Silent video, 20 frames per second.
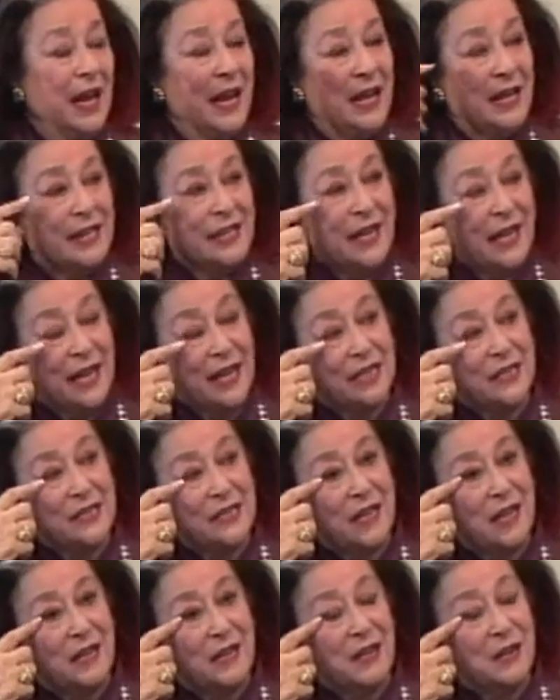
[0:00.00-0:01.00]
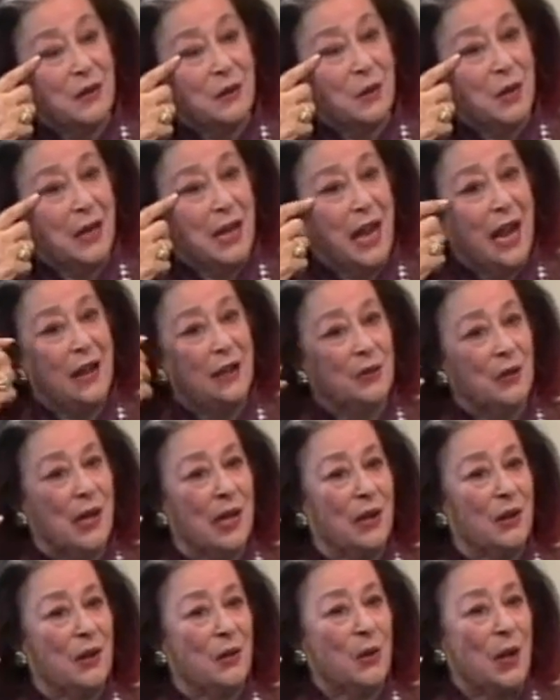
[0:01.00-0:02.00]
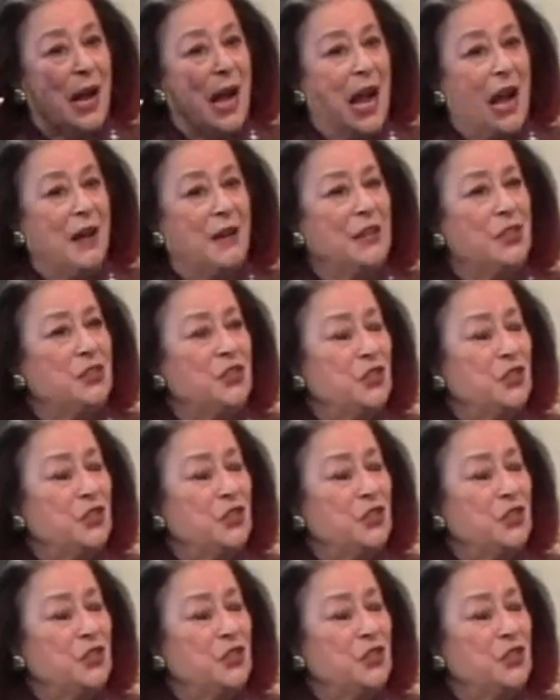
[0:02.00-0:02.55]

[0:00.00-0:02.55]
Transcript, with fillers: And and something How happened.